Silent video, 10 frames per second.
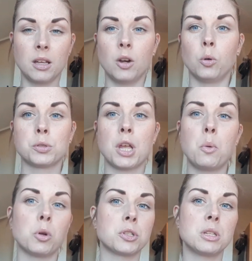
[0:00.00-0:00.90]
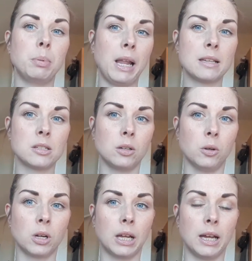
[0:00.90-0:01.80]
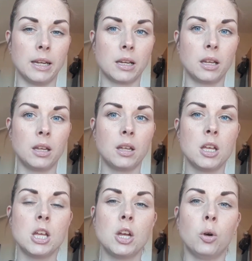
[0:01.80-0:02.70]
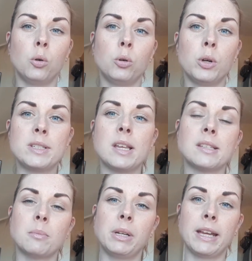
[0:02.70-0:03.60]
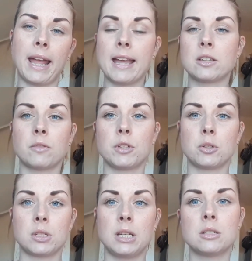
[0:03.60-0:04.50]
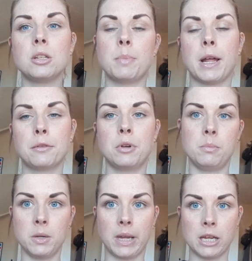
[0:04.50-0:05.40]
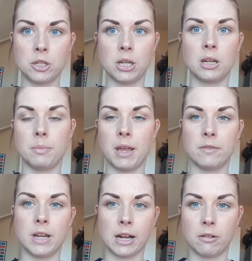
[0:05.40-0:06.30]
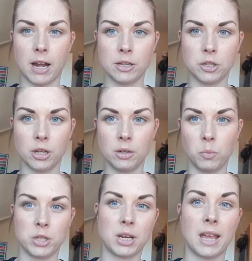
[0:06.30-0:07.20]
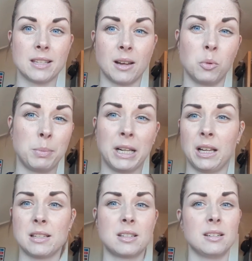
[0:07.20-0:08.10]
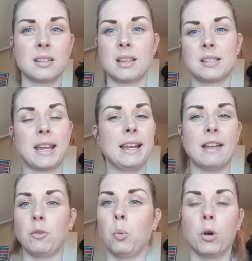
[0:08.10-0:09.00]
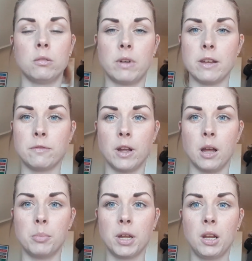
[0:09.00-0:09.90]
Also, what does the plaster look like? Or is it simply a case of it just needs a new bathroom, new kitchen and a bit of a decoration, in which case that would be classed as, say, a level 1 refurb.